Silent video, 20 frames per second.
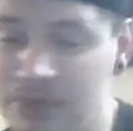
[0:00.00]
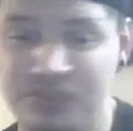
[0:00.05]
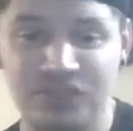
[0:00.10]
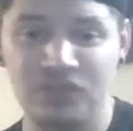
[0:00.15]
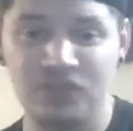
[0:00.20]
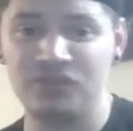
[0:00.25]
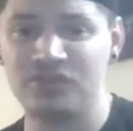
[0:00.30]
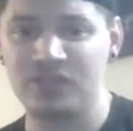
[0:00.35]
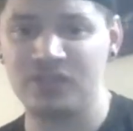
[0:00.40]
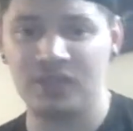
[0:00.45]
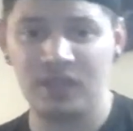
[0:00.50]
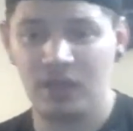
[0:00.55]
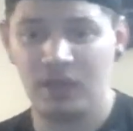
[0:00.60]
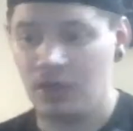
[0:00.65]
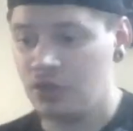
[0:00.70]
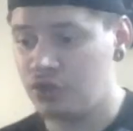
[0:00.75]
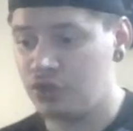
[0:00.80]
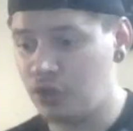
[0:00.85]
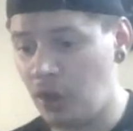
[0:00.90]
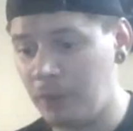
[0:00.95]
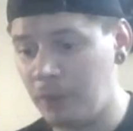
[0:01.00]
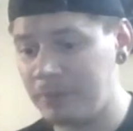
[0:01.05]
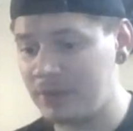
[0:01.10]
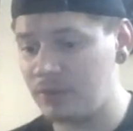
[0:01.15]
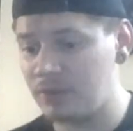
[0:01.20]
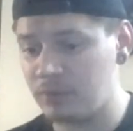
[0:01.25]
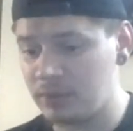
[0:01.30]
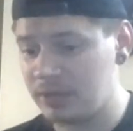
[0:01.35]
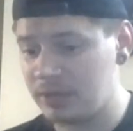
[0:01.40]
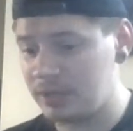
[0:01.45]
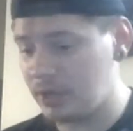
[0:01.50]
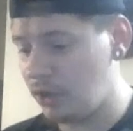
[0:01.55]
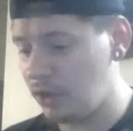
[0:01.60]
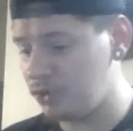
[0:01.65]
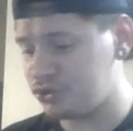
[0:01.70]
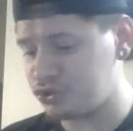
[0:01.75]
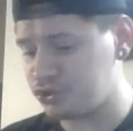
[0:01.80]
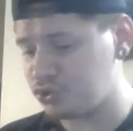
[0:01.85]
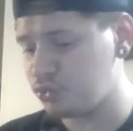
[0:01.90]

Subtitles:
seriously, nobody really knows.